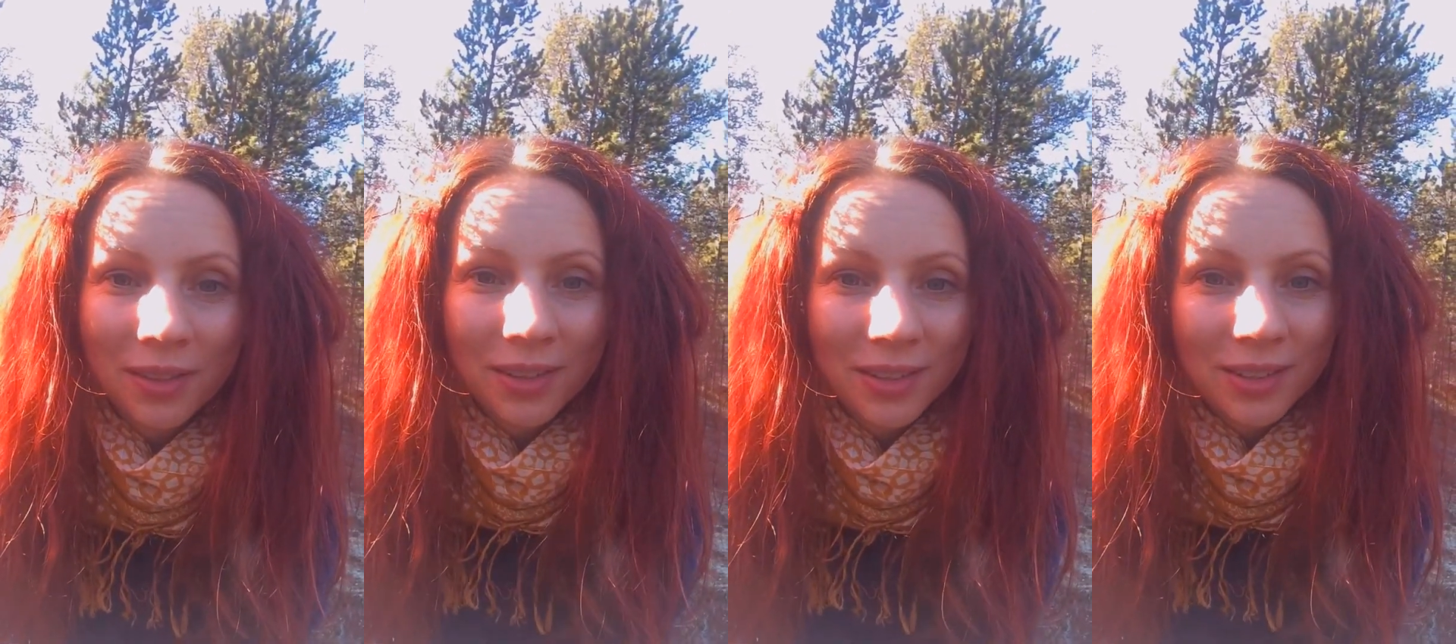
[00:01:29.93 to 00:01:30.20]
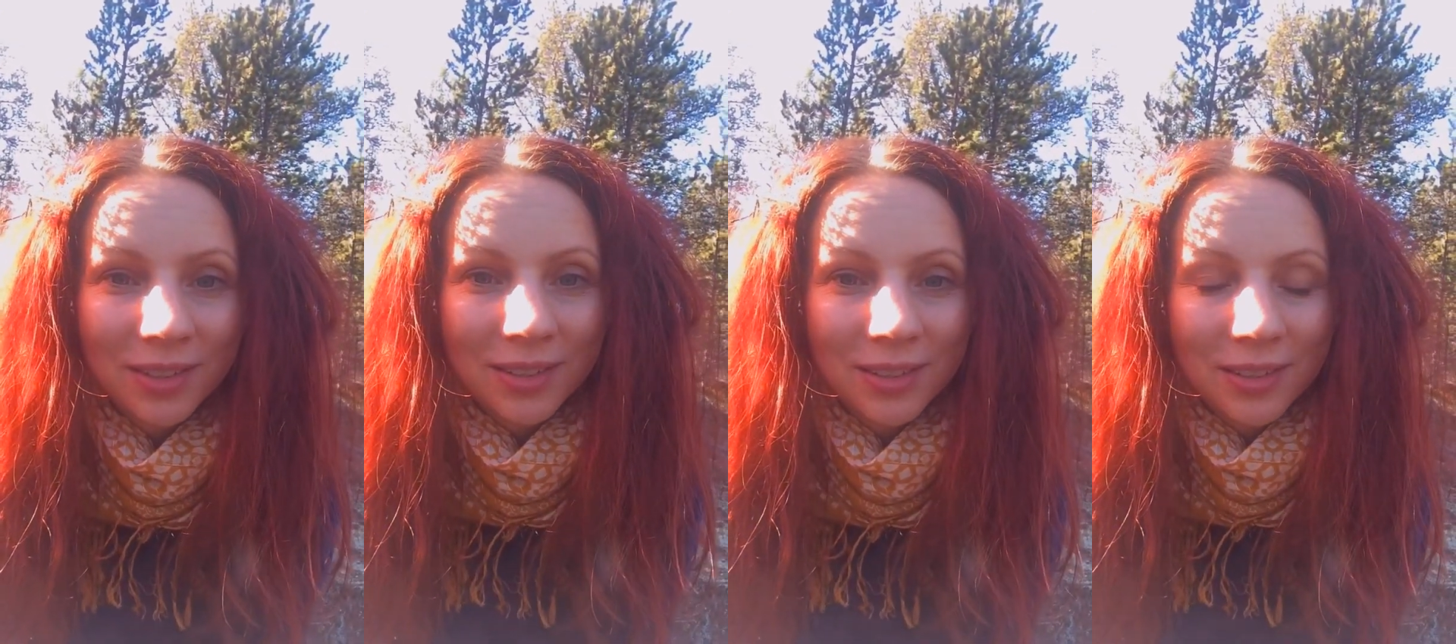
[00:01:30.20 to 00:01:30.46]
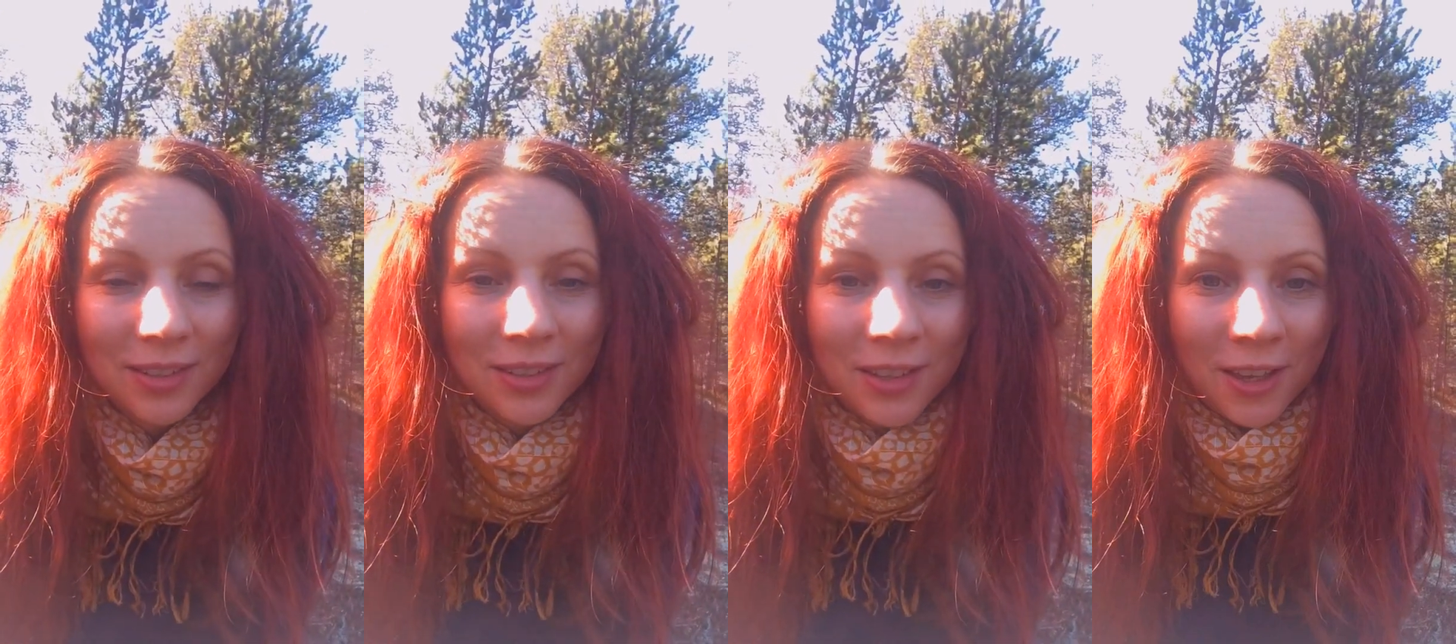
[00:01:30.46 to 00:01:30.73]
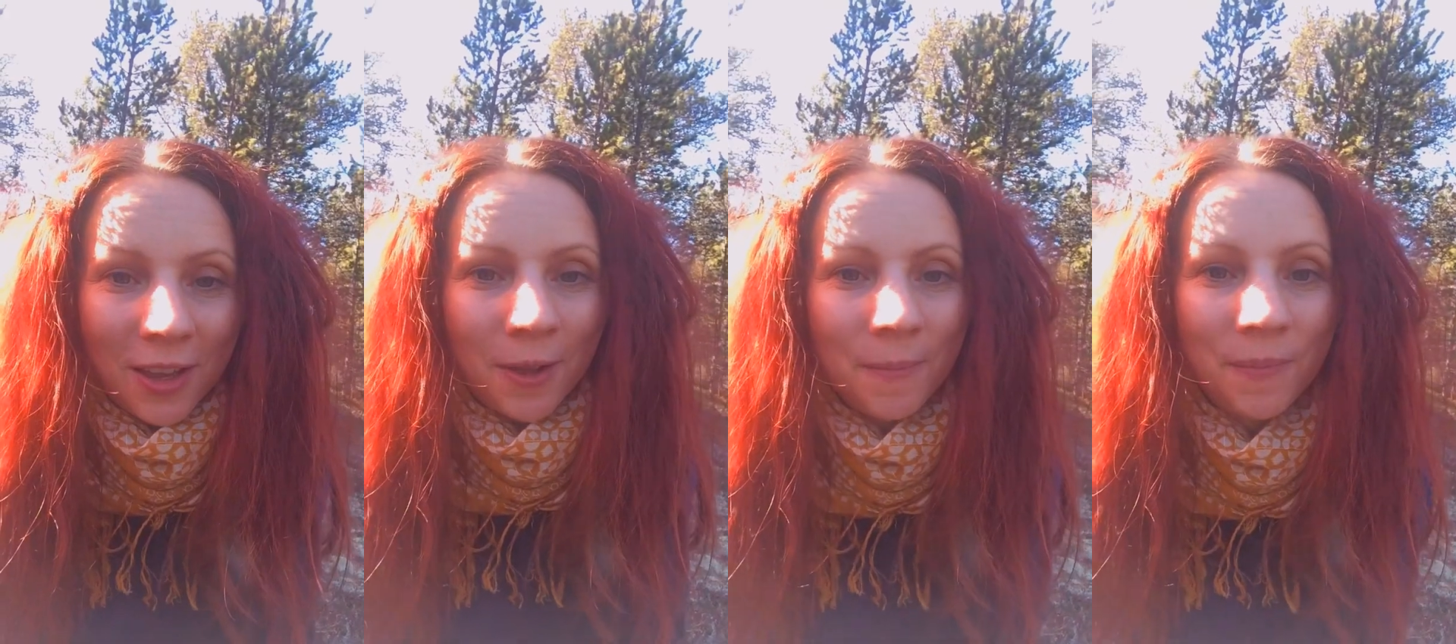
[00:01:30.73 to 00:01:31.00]
this
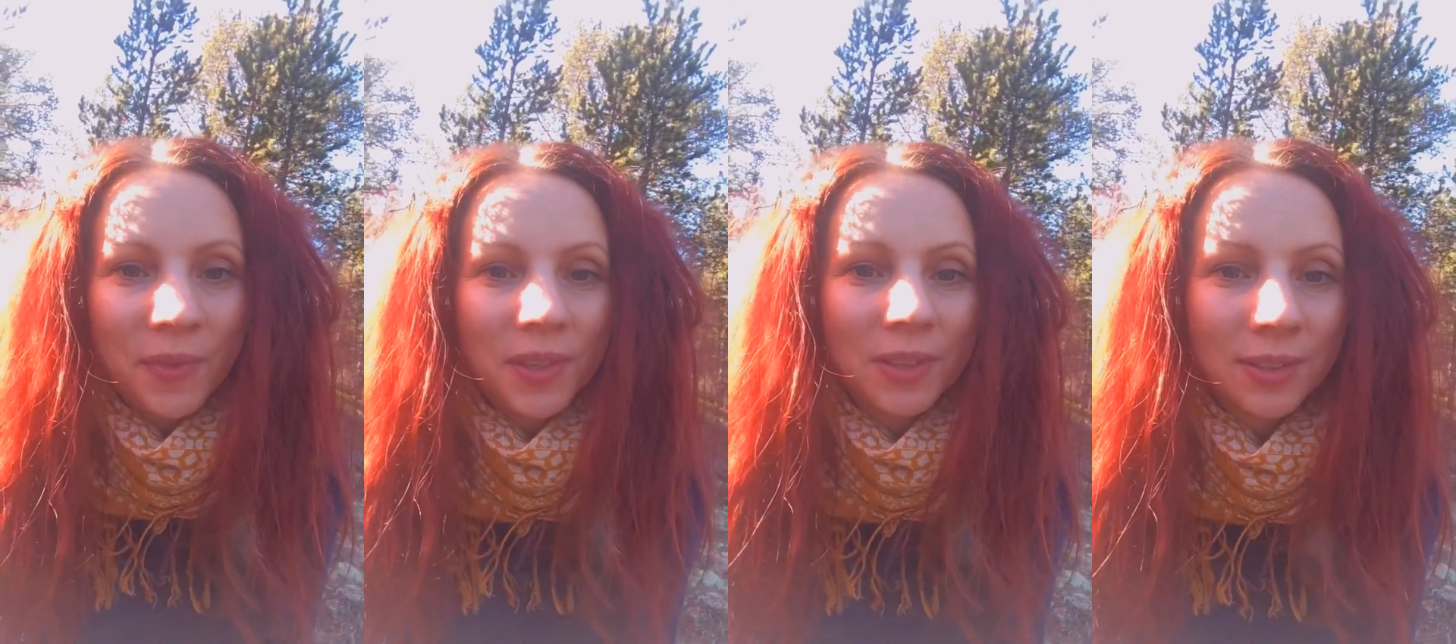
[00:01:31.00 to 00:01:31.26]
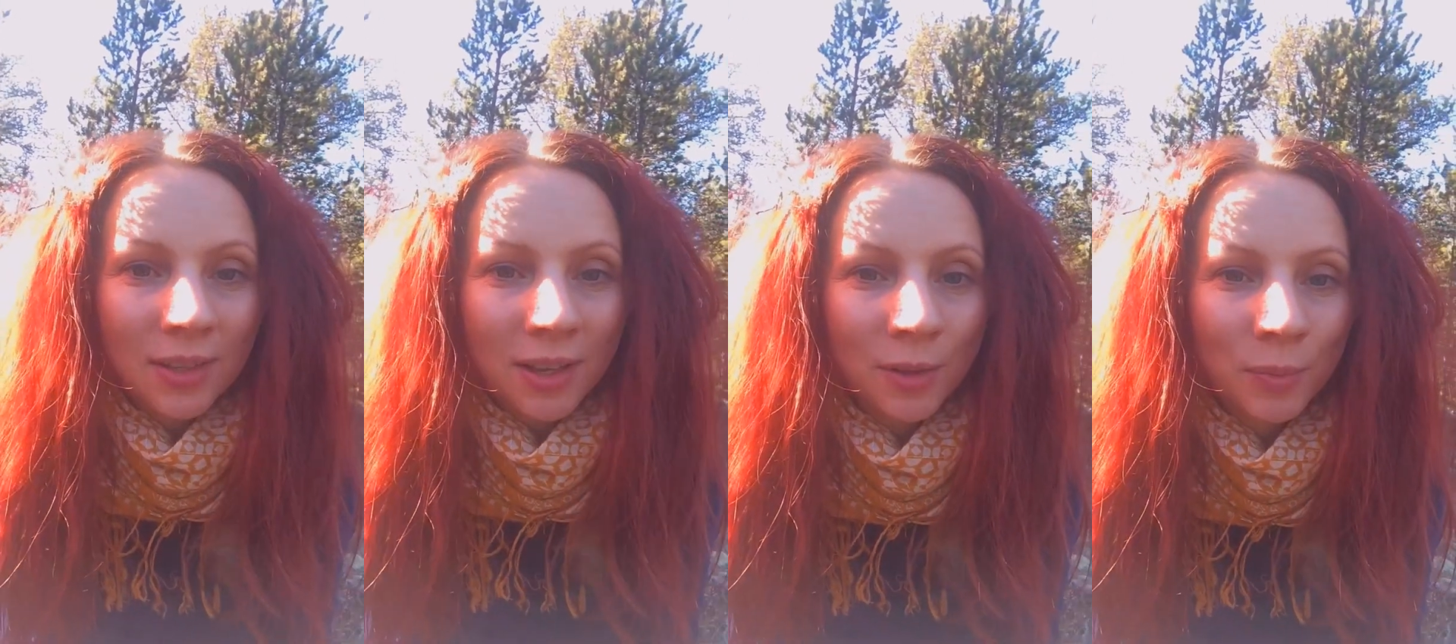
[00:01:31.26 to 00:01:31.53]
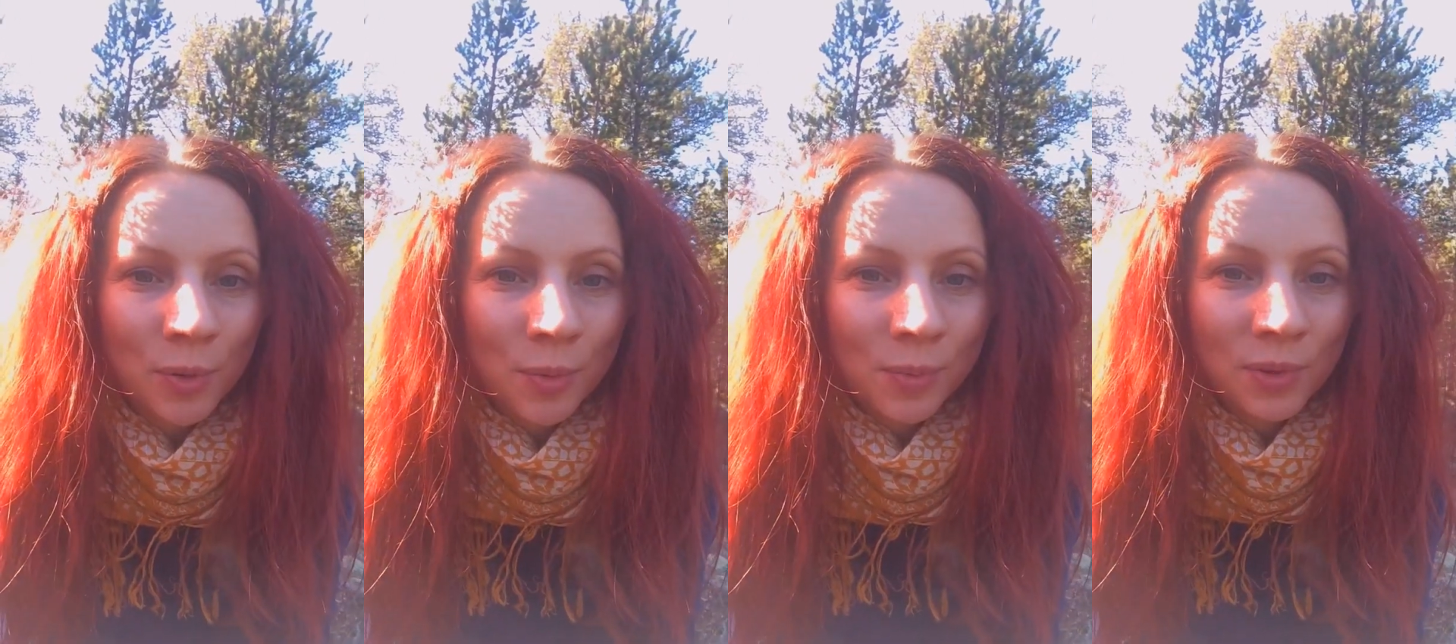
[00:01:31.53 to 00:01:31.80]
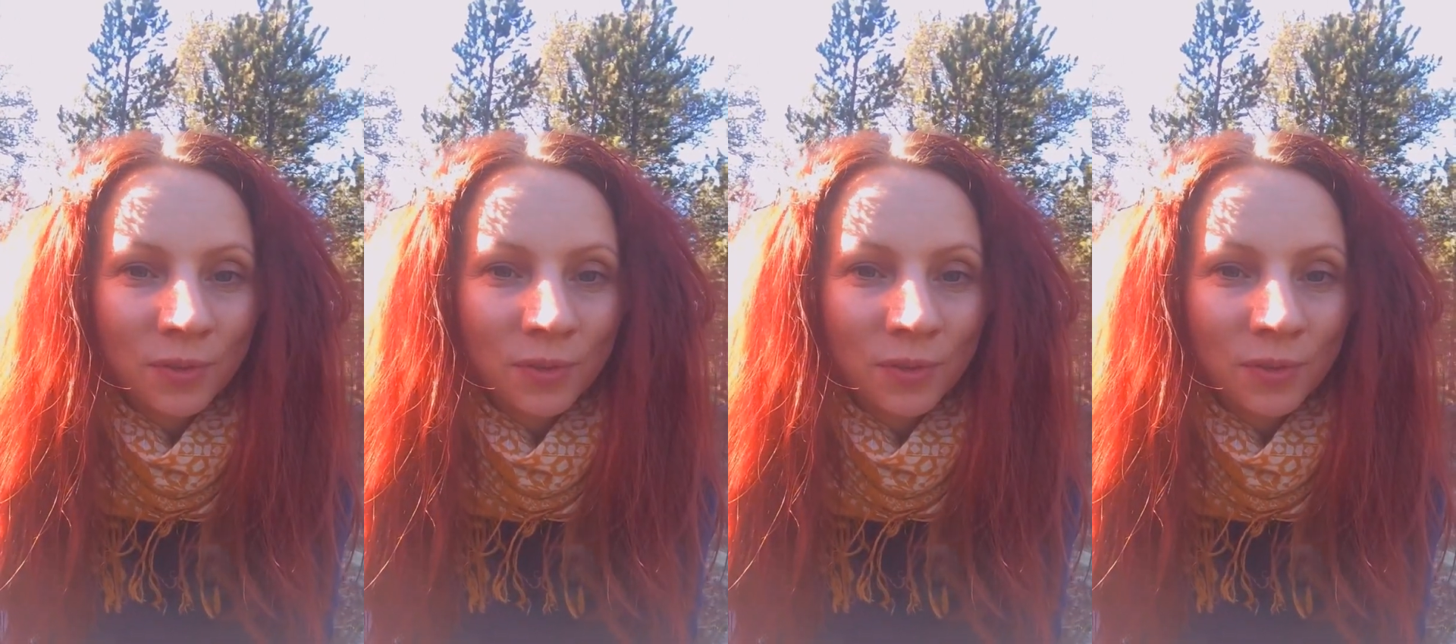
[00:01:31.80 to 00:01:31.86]
album.